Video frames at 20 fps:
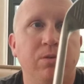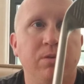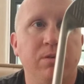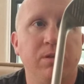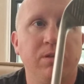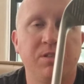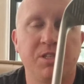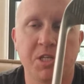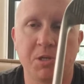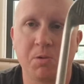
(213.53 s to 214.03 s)

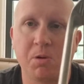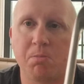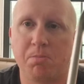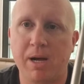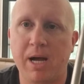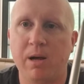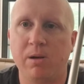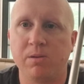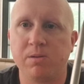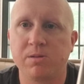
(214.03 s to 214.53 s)
the zero
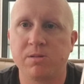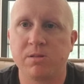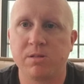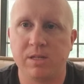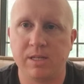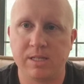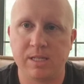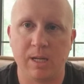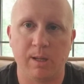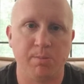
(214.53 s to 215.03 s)
bounce.
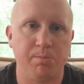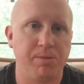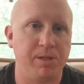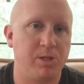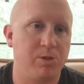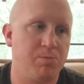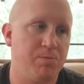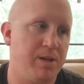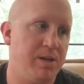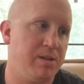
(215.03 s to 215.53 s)
It's helped me
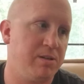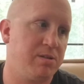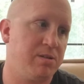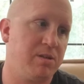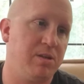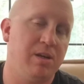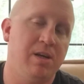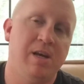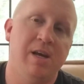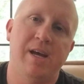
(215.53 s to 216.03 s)

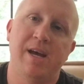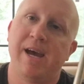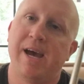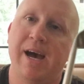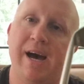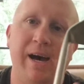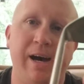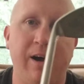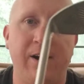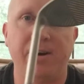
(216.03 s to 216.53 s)
tremendously.
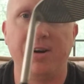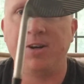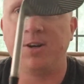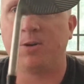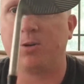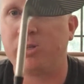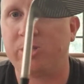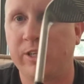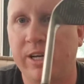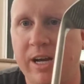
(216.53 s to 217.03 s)
I already know
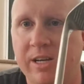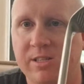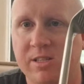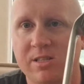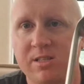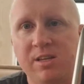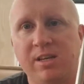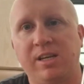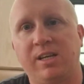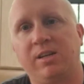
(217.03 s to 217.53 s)
what you guys are
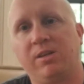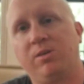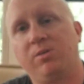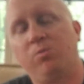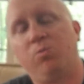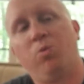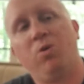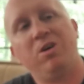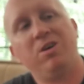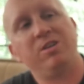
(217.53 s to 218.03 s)
thinking.
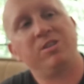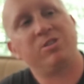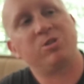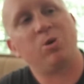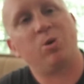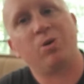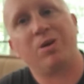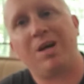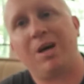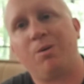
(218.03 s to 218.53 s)
What is
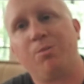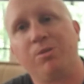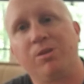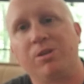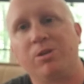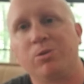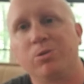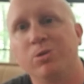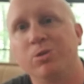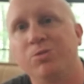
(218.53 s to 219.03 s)
going on with the
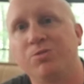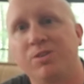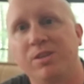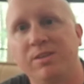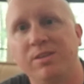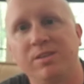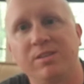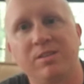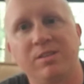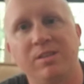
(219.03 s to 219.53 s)
grooves on
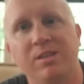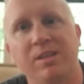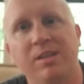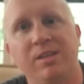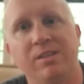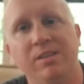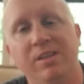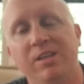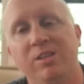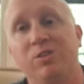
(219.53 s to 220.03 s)
this thing?
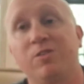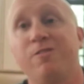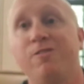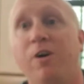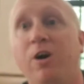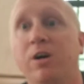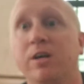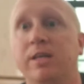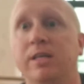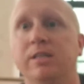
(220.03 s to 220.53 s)
It's
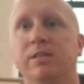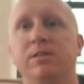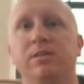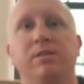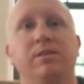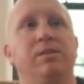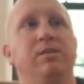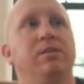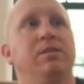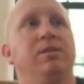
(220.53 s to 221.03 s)
funky
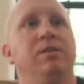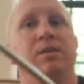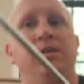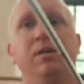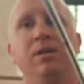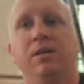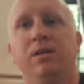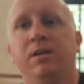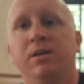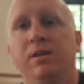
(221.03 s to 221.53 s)
looking.
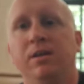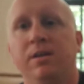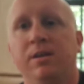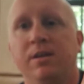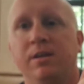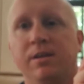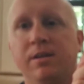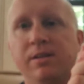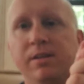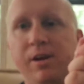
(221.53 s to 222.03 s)

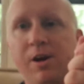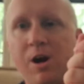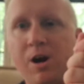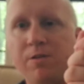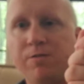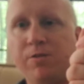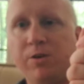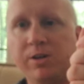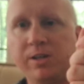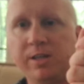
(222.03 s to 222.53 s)
They are
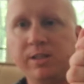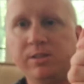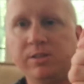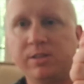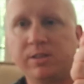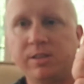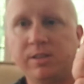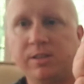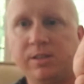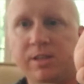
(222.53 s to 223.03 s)
funky
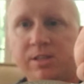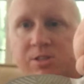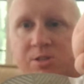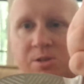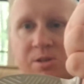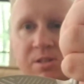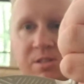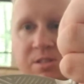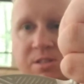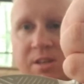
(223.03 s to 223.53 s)
looking, as you
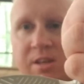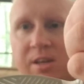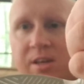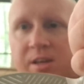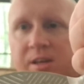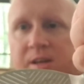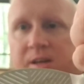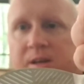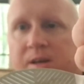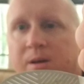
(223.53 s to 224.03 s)
can
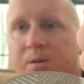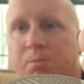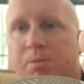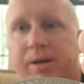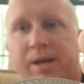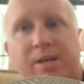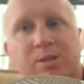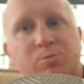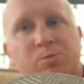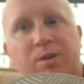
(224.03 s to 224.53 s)
see. But
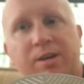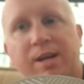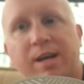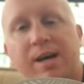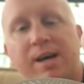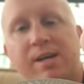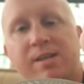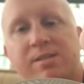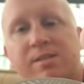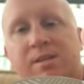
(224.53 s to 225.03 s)
guess what,
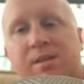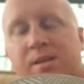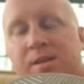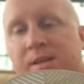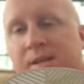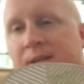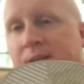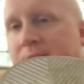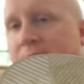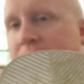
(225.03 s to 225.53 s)
guys?
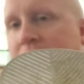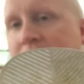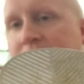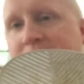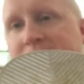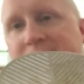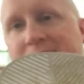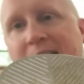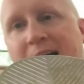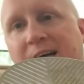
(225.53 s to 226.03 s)

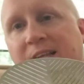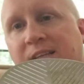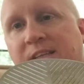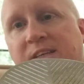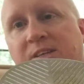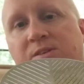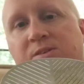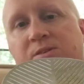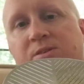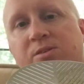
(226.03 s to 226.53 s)
It's not
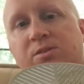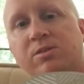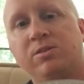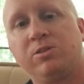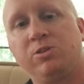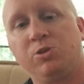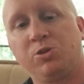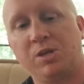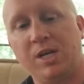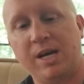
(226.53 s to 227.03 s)
illegal.
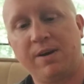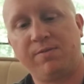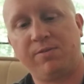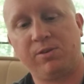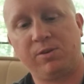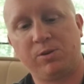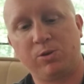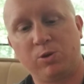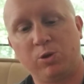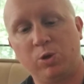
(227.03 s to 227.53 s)
You can have
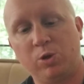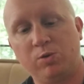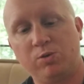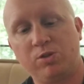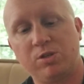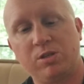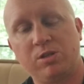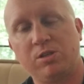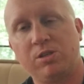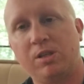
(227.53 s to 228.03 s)
the
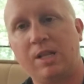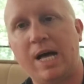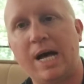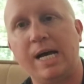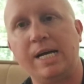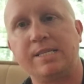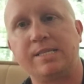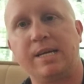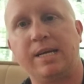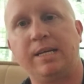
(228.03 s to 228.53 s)
grooves,
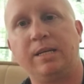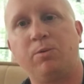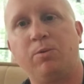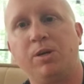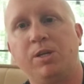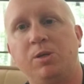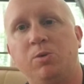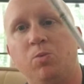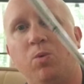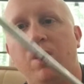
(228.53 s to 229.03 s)
lines, any way
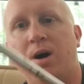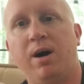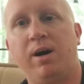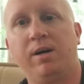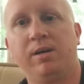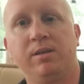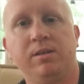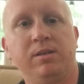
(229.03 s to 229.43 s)
you want.